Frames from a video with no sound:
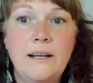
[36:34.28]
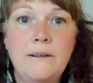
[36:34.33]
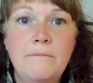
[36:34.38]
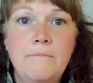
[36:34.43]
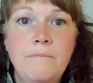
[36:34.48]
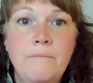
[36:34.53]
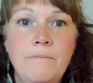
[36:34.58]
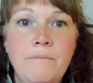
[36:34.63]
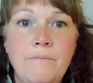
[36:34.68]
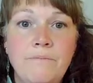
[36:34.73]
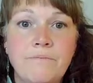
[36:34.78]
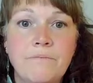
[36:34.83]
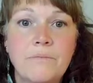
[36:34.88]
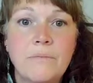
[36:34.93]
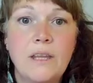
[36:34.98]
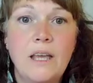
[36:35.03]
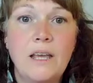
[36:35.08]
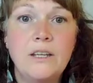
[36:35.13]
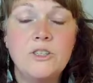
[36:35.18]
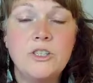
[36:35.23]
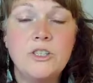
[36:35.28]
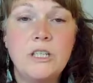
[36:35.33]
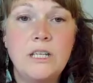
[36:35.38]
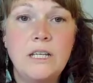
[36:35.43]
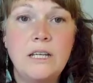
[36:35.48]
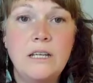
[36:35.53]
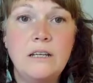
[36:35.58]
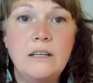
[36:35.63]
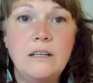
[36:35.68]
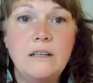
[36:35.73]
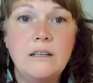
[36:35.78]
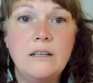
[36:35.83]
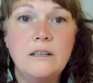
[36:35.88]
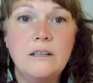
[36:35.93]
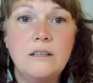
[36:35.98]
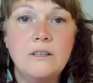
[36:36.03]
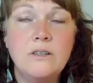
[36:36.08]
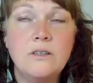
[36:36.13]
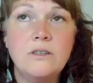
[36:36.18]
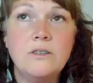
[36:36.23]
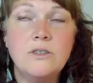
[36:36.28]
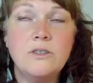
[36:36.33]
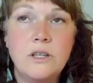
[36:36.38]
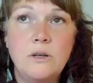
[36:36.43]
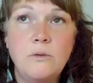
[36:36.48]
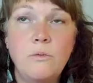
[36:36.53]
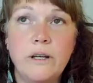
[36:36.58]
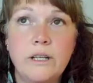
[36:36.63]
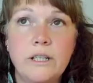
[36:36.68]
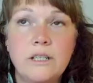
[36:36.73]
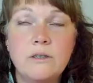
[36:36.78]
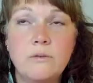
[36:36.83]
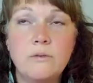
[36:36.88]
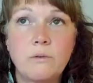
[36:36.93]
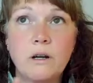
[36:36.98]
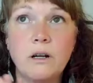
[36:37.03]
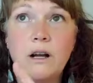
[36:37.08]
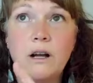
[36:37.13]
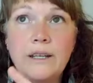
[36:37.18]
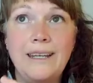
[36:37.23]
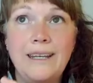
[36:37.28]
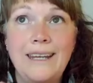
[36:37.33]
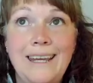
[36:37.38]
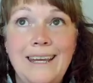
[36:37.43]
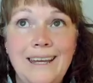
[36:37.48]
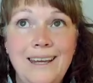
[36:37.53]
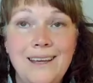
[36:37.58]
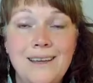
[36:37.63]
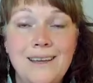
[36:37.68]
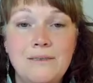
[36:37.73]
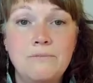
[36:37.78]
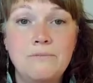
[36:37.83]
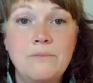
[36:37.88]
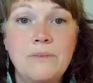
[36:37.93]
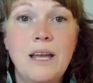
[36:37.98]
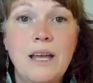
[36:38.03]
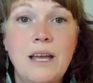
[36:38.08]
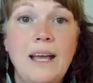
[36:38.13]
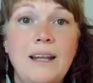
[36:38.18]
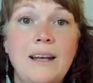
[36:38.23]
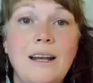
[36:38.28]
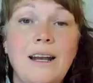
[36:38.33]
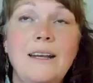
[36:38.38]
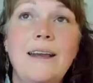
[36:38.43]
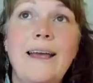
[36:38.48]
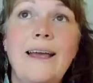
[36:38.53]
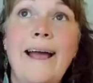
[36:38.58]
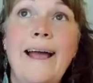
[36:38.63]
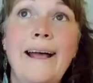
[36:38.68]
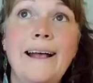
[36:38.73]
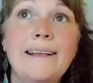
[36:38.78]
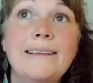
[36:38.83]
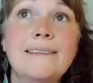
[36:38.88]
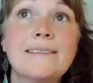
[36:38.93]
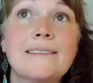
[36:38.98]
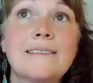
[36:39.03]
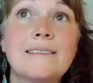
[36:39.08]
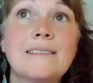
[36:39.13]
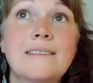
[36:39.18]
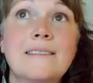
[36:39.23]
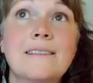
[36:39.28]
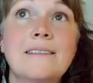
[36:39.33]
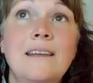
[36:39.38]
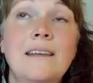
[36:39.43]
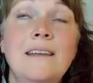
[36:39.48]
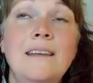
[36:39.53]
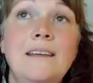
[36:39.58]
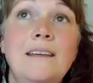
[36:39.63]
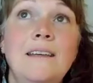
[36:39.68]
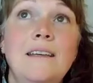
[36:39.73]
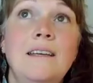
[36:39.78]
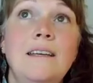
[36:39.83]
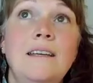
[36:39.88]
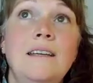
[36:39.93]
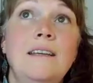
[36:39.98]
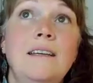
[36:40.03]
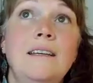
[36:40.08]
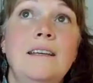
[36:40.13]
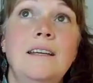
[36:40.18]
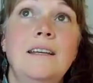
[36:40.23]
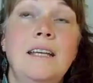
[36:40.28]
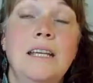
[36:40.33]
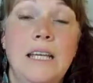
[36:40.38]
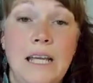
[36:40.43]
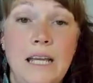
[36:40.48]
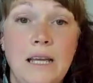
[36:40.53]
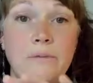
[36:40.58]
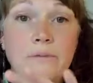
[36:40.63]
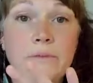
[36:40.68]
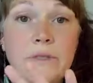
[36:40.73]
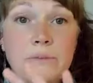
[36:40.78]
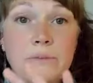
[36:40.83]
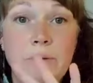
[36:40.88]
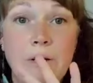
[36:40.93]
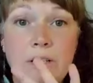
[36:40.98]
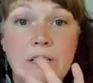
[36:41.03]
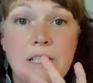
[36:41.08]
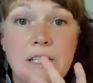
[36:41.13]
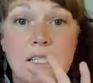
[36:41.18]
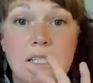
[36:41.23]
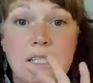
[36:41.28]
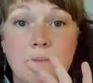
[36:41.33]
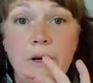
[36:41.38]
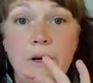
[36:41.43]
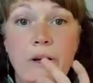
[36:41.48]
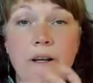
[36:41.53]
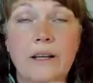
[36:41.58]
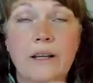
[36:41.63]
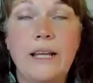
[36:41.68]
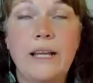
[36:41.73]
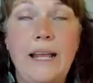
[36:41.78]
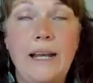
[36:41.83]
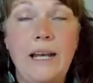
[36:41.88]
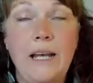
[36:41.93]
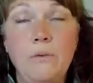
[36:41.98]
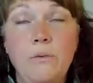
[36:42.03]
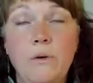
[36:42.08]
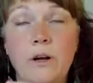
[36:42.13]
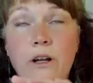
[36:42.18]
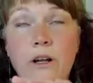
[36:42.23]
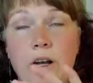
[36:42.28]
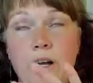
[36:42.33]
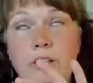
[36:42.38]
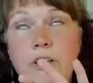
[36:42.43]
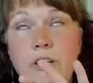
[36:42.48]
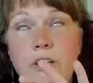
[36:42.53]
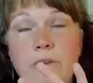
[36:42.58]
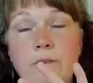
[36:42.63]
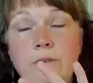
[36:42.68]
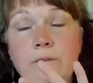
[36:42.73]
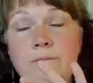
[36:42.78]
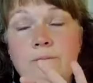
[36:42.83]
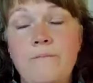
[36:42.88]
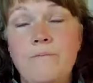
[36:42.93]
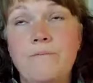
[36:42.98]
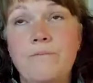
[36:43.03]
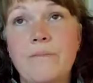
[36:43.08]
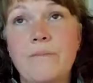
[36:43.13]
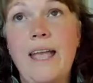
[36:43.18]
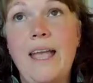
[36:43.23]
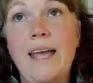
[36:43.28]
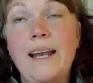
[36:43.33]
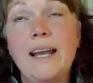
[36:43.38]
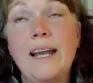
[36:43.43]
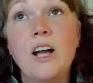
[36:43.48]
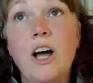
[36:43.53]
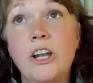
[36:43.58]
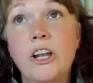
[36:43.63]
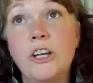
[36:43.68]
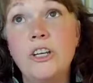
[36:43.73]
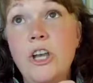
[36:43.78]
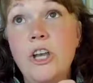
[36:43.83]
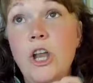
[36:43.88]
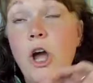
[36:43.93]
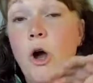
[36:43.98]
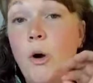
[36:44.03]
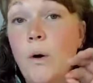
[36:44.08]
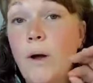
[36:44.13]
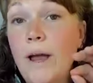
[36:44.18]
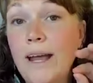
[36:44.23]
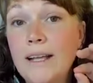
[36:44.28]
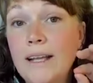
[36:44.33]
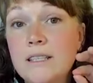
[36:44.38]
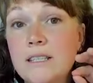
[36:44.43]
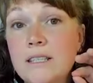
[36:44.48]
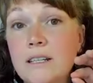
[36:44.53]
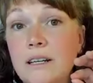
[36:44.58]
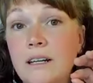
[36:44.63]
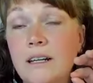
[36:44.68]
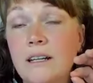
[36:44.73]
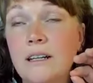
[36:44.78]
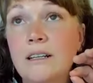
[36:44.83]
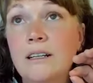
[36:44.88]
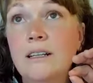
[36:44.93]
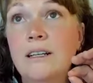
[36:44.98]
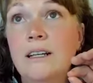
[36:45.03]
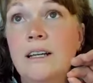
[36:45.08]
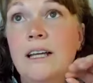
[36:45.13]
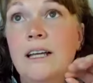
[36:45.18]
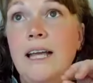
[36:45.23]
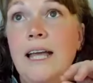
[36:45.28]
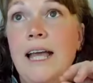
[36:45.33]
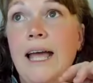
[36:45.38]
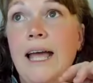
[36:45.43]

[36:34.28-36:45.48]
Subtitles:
and she wanted to work on him. And I asked him, spirit to spirit, can I work on you? And I got a no answer.